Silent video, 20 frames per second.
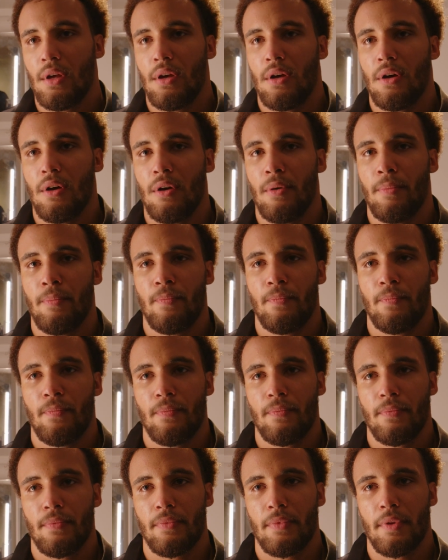Um,
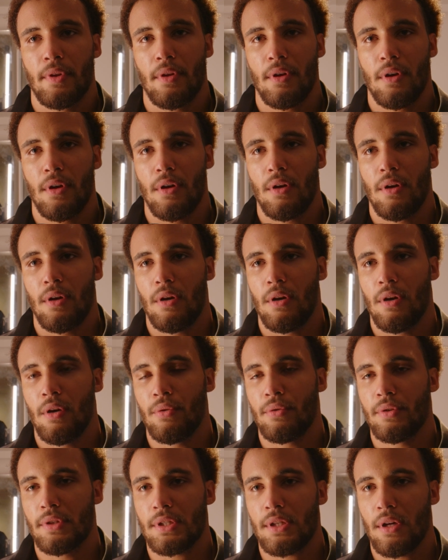I
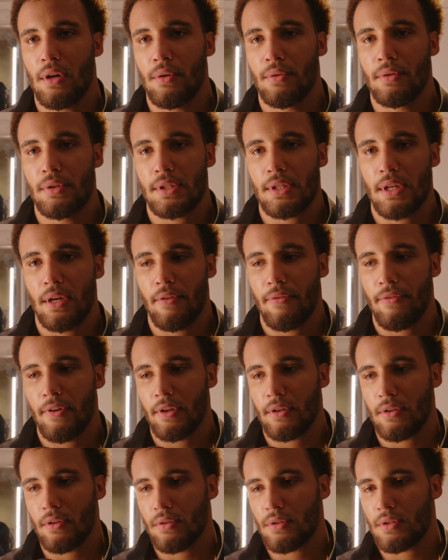want to I want to say a
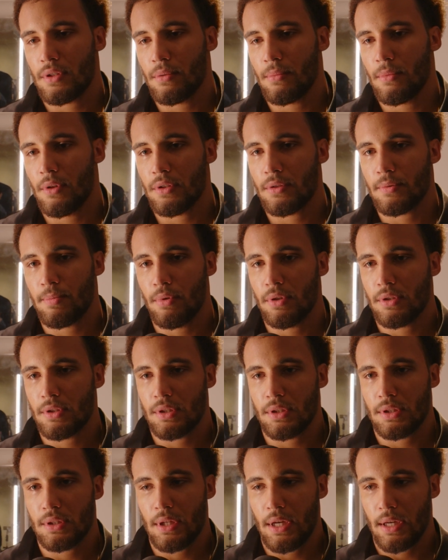thank you to my
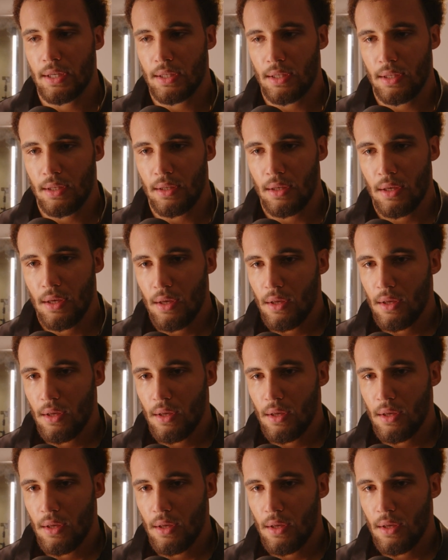sponsors Nike,